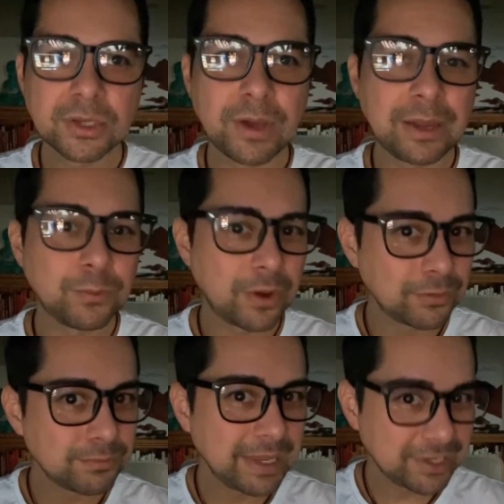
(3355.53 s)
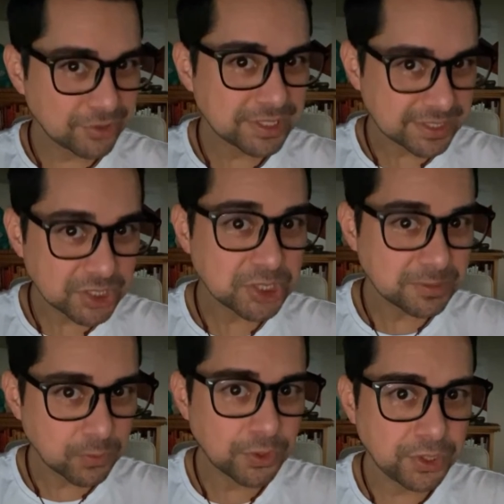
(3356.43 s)
So I won't make your
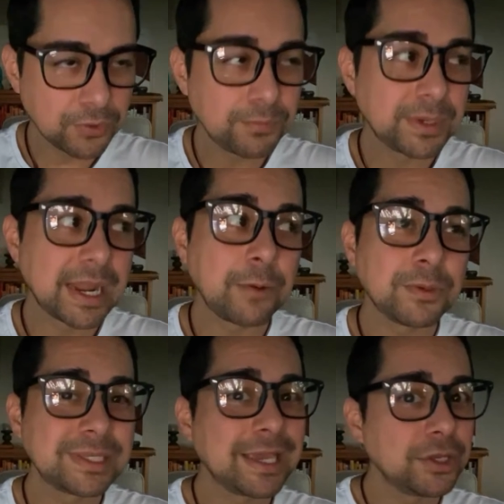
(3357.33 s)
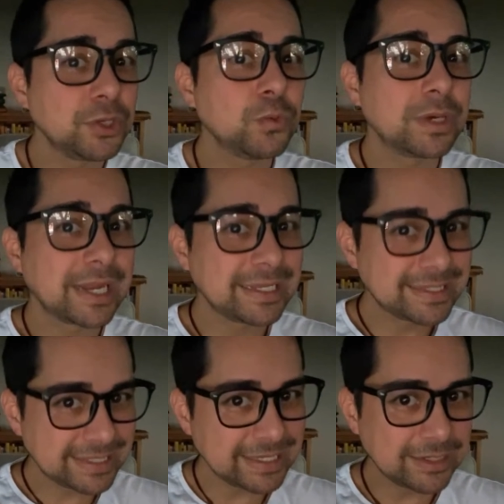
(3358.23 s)
decisions for you, but I will tell you what I
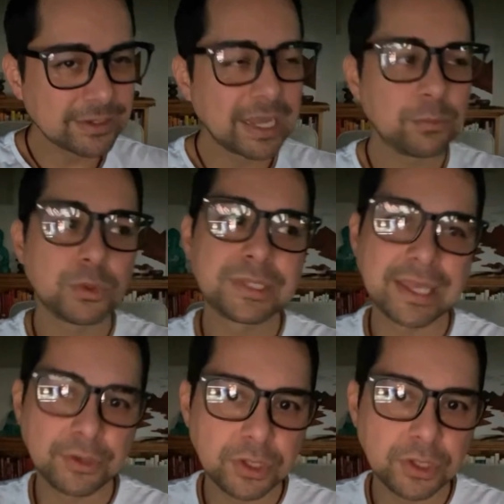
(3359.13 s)
see. I will